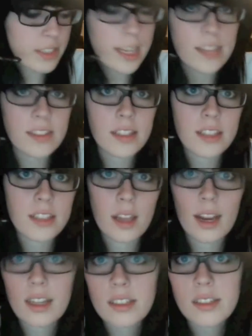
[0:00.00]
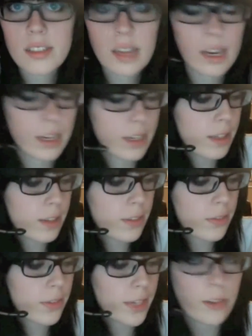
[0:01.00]
he is the deluxe
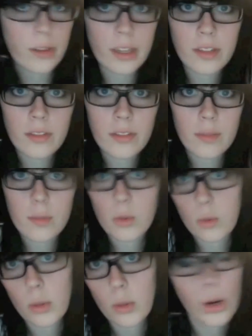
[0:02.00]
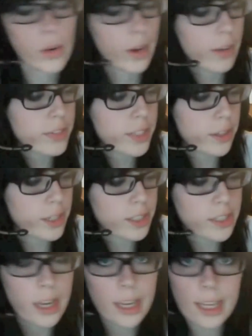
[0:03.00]
figurine from the World of Warcraft series,